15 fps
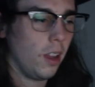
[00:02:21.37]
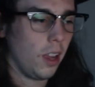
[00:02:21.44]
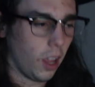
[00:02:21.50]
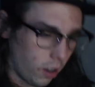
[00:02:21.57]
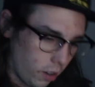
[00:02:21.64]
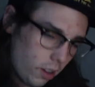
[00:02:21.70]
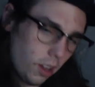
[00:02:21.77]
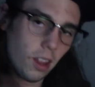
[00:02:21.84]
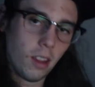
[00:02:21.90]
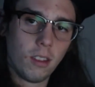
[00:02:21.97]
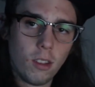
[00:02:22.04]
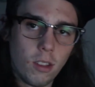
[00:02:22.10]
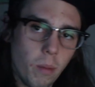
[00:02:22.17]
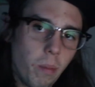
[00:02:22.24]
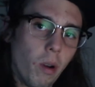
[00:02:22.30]
and get
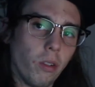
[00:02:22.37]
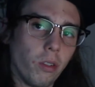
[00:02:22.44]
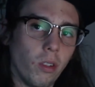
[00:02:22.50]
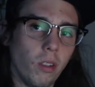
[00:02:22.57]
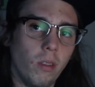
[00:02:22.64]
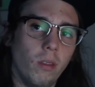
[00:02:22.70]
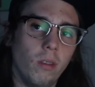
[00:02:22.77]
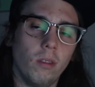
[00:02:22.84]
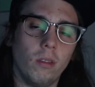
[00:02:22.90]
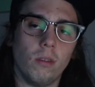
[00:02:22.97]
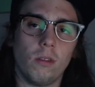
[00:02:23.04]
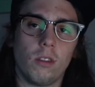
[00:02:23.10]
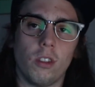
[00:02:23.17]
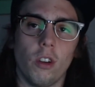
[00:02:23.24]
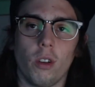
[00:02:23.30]
the person
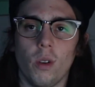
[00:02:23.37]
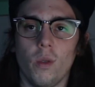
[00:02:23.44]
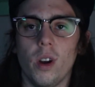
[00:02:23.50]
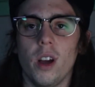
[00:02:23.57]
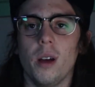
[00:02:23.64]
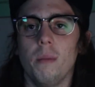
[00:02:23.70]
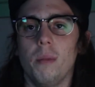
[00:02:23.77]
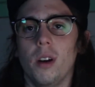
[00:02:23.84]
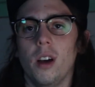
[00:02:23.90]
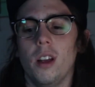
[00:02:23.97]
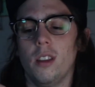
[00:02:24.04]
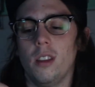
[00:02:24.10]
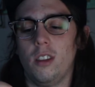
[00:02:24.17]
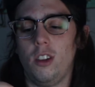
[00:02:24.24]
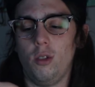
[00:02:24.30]
soaking wet, but
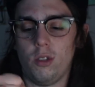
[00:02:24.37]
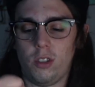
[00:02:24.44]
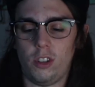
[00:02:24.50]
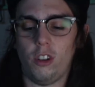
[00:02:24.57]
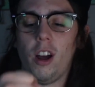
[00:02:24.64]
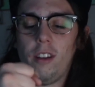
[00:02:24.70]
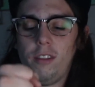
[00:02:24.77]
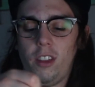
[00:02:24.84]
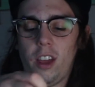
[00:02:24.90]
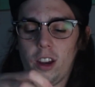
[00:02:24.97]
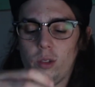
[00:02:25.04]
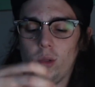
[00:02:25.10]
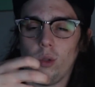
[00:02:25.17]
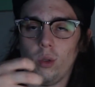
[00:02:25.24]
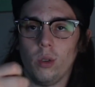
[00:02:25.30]
you'd still have the
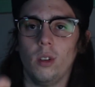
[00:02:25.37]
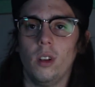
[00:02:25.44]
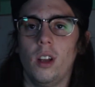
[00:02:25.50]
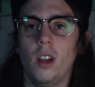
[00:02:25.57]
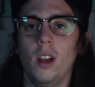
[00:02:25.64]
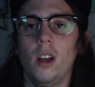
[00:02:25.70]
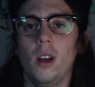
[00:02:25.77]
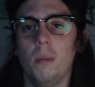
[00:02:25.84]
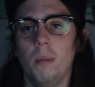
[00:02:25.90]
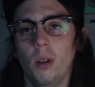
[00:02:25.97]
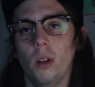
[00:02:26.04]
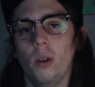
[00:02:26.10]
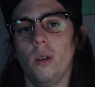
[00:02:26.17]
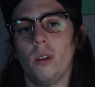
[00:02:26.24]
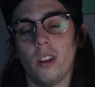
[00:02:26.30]
actual balloon.